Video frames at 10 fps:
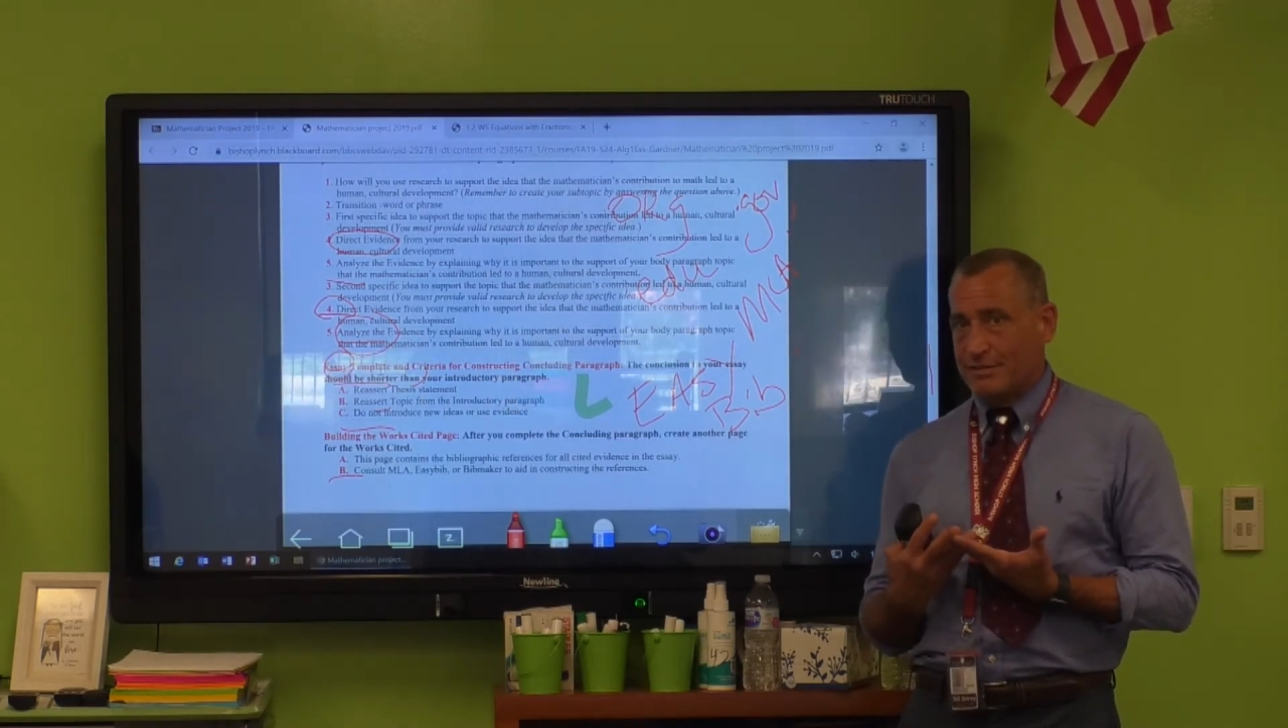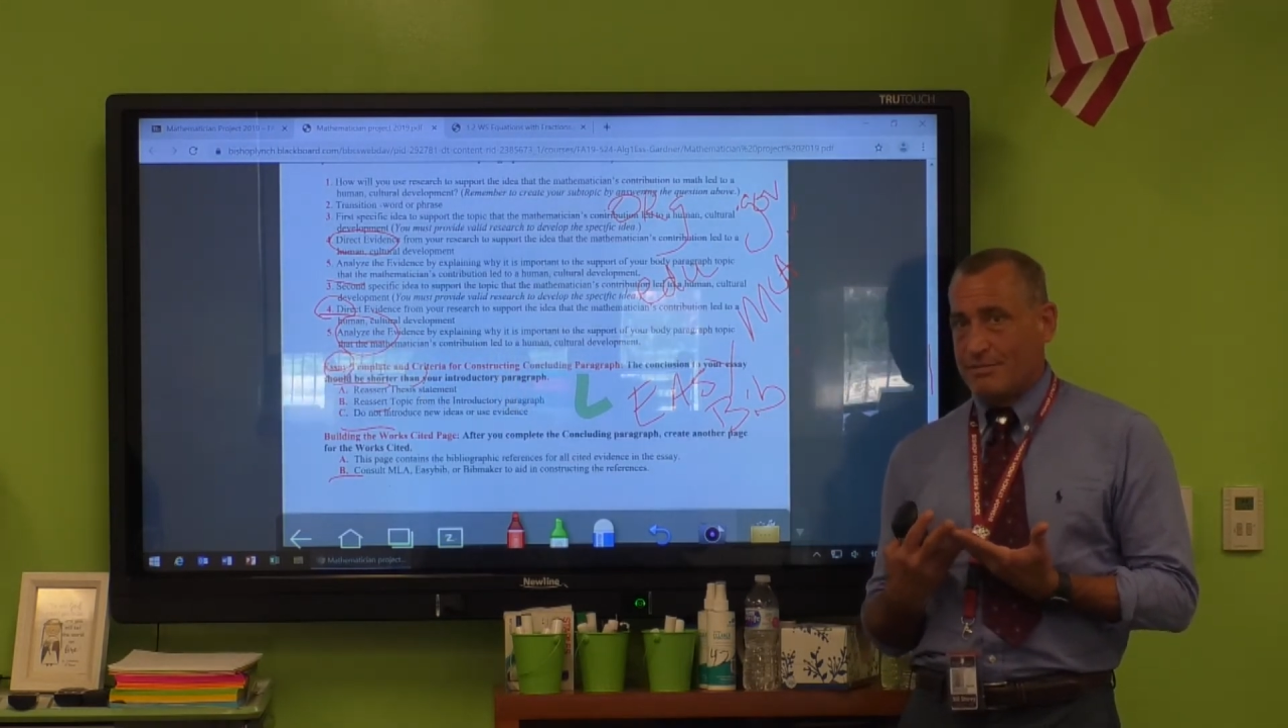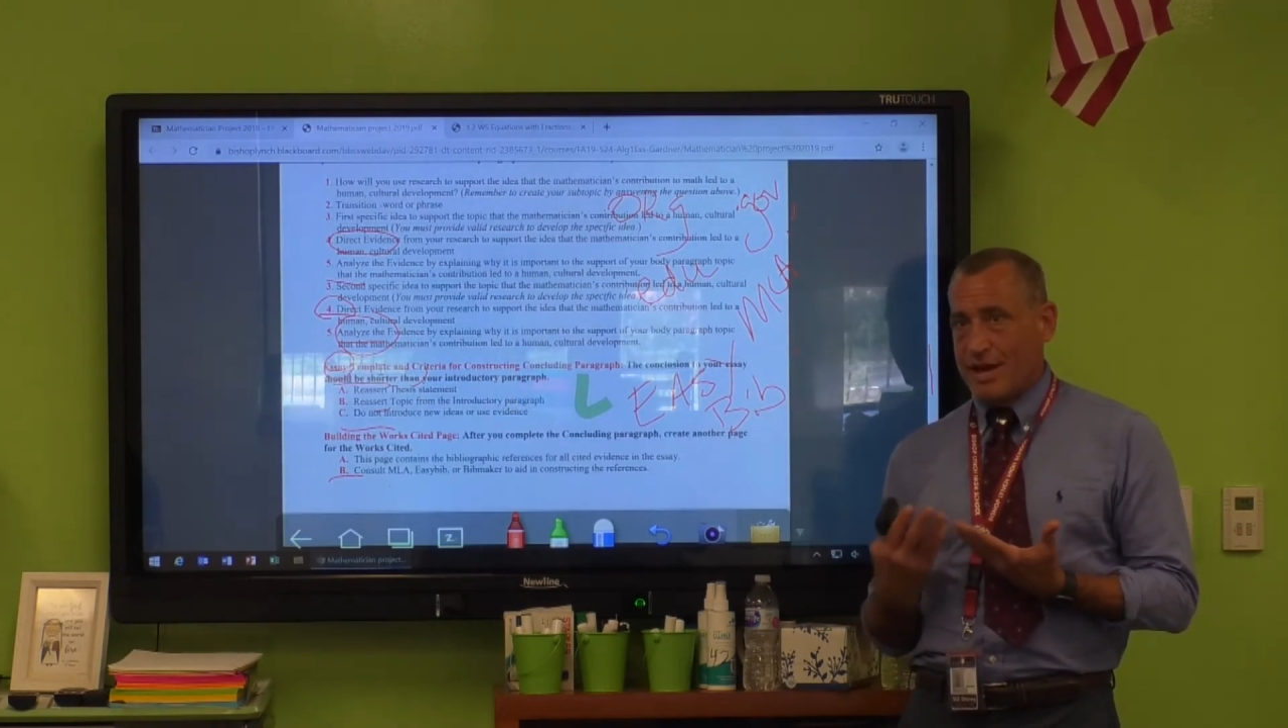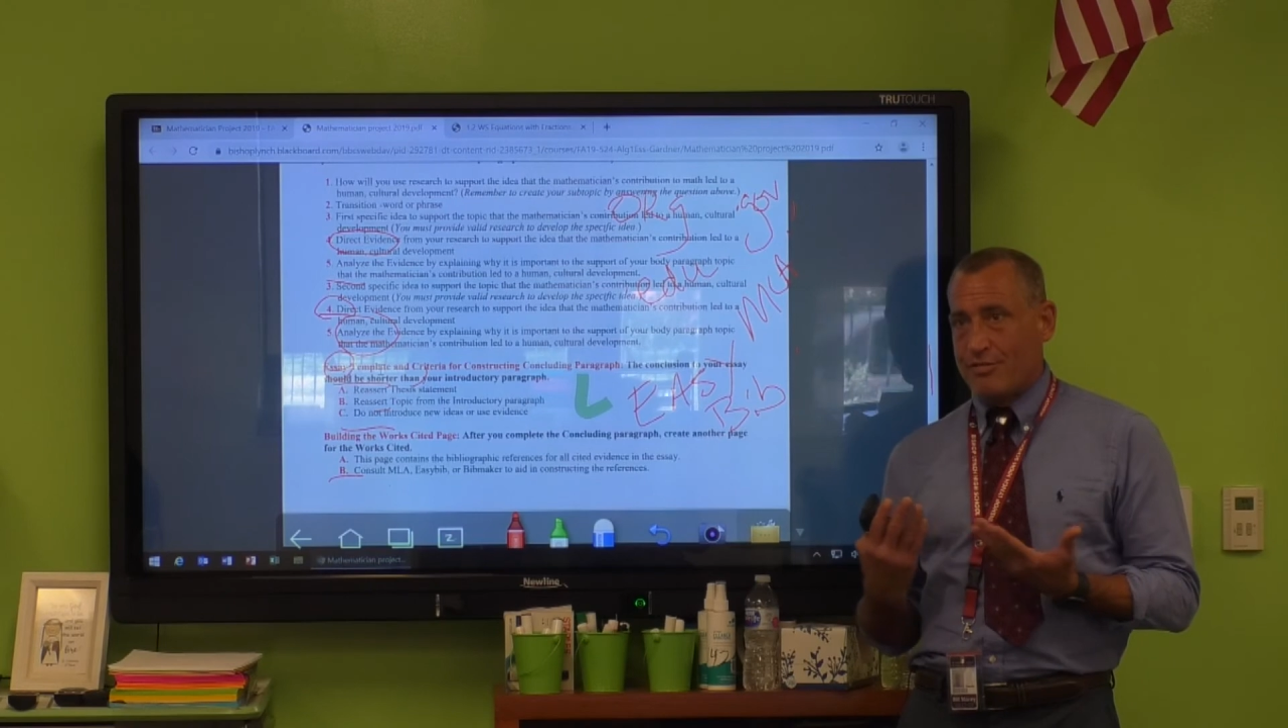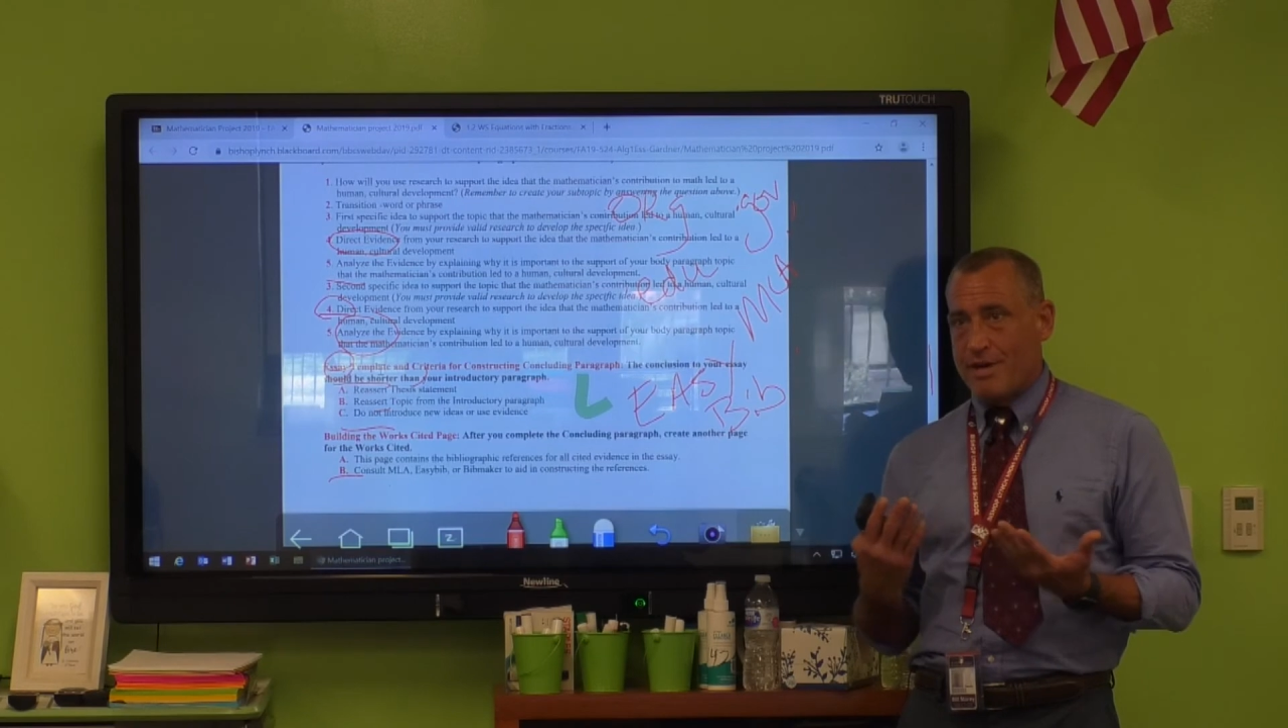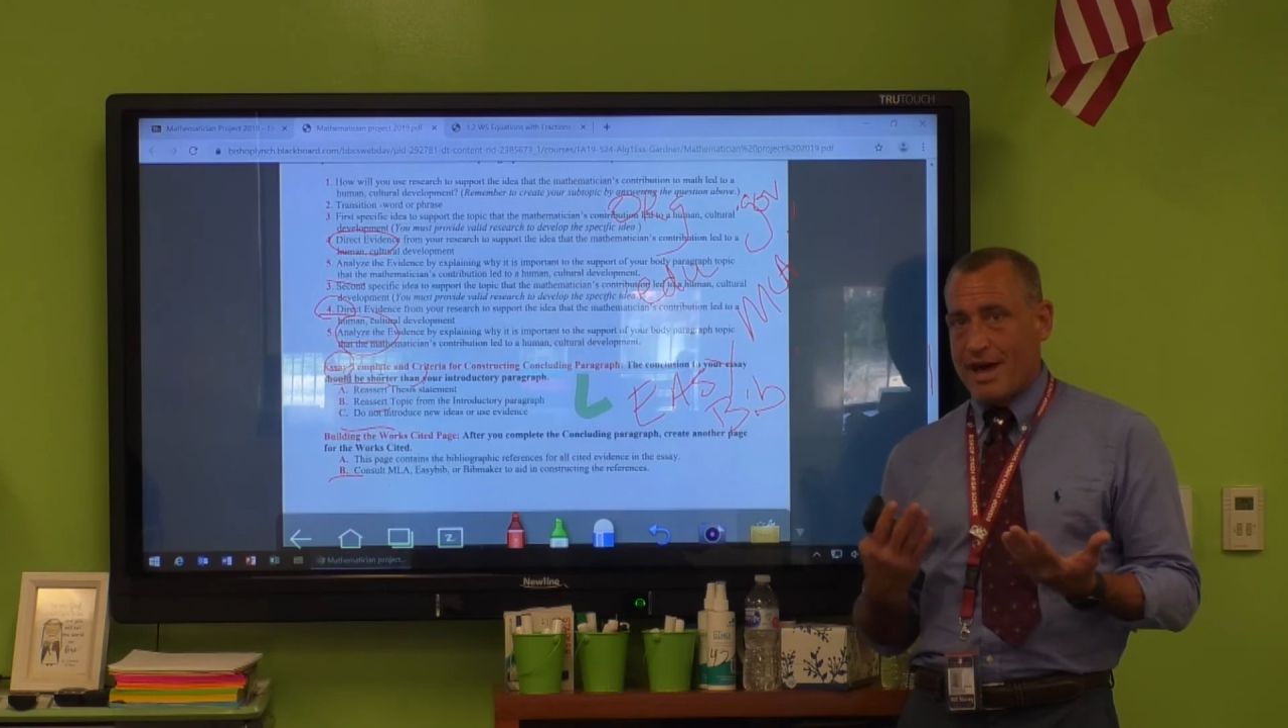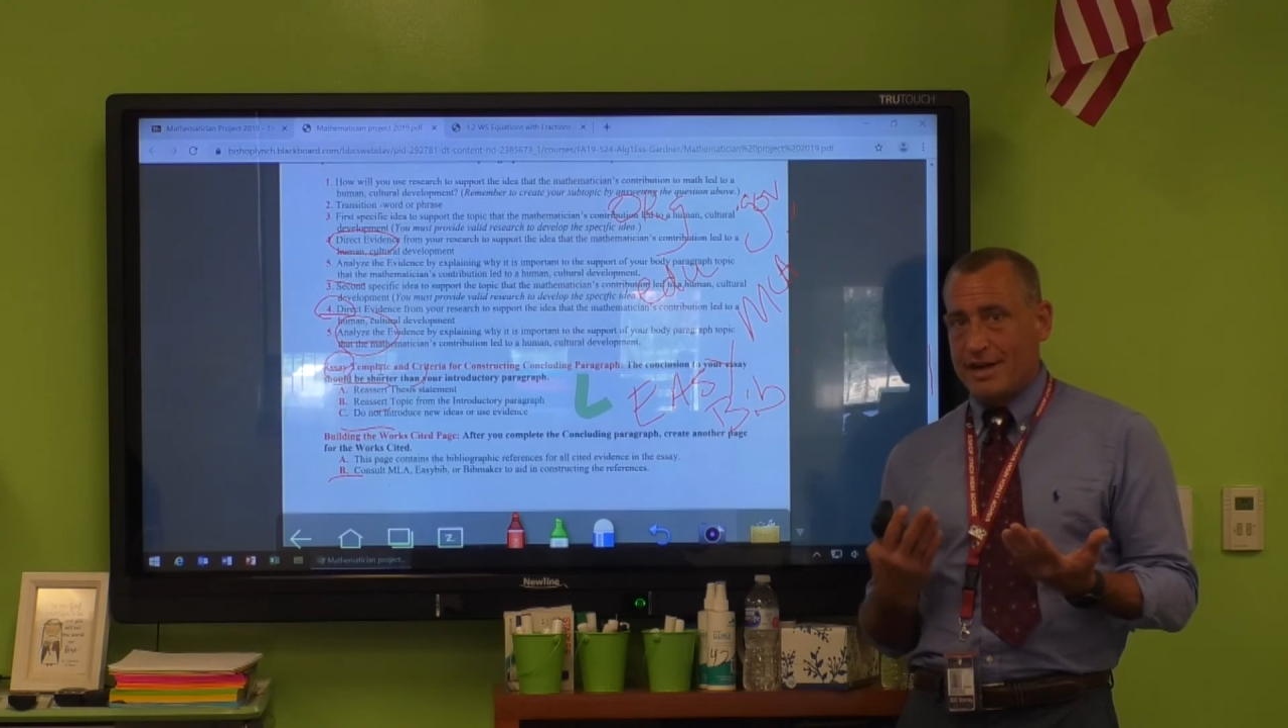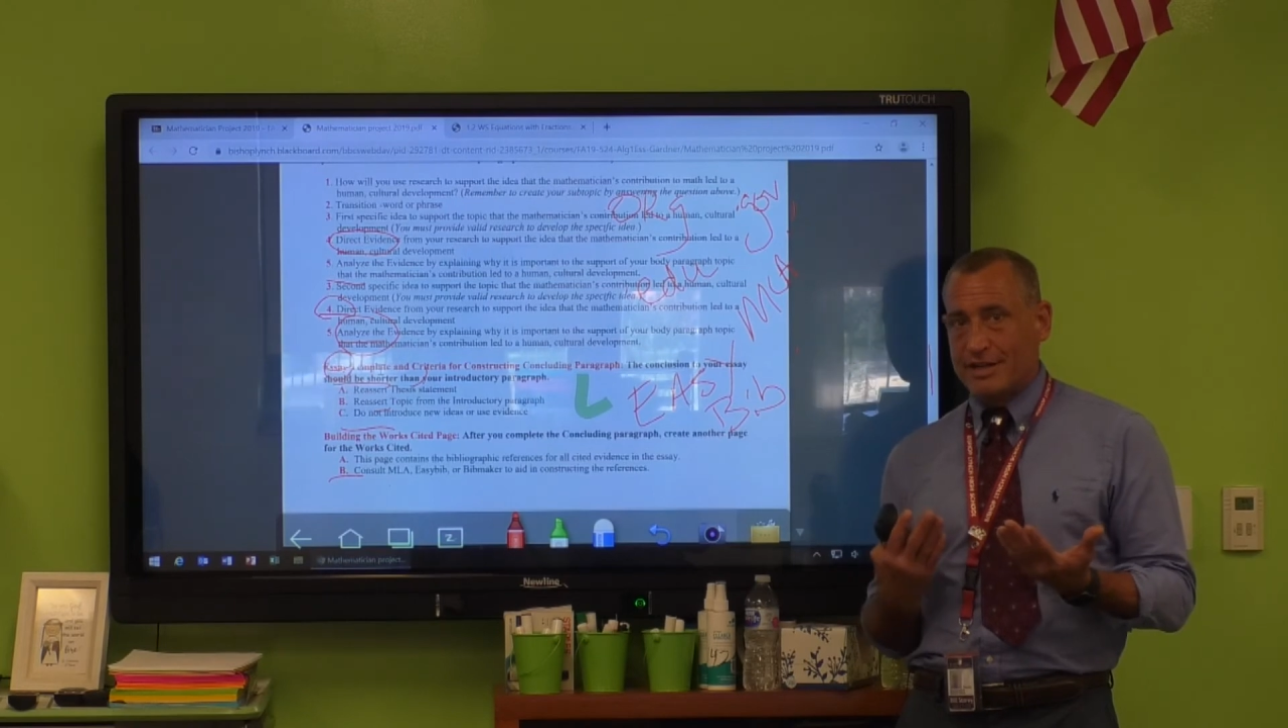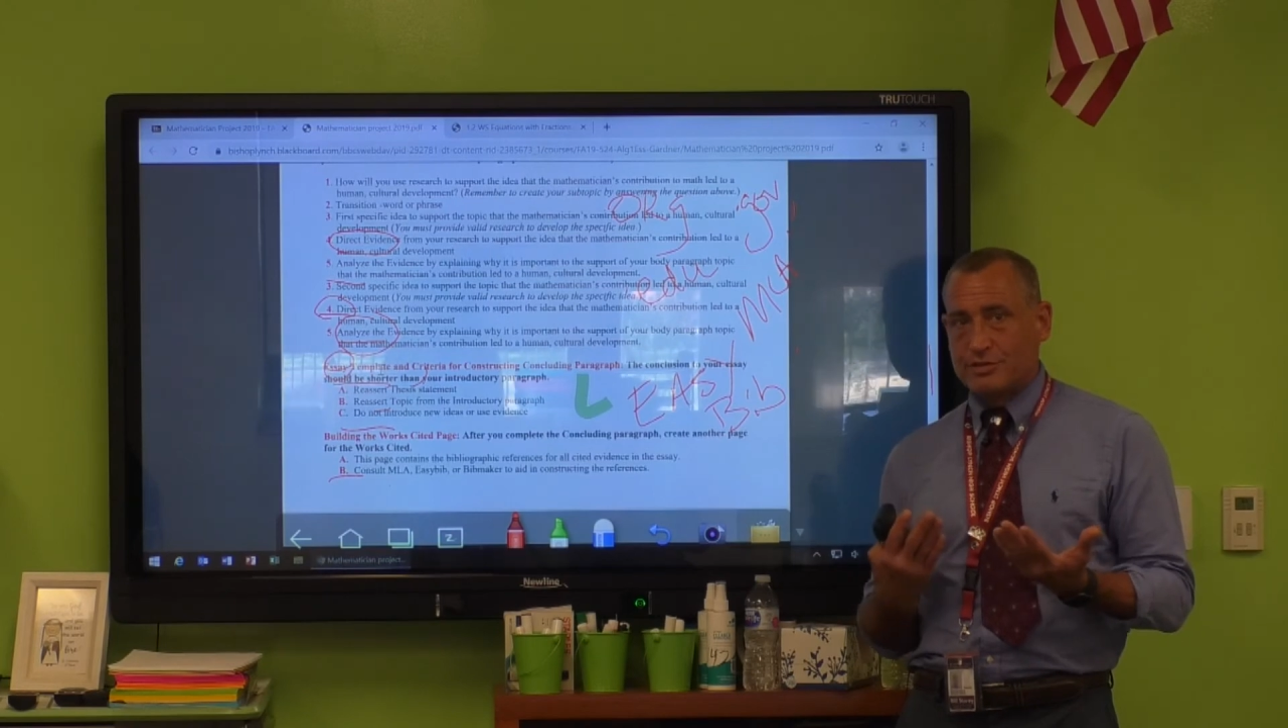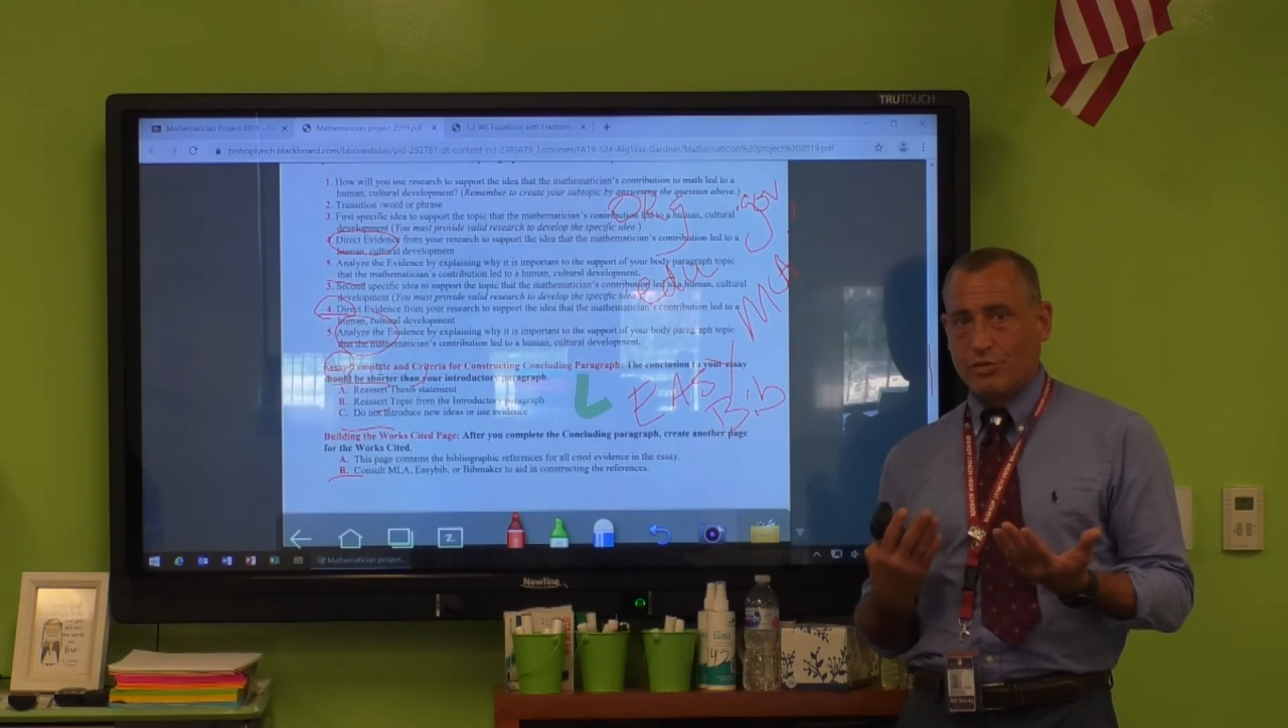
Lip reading: mathematics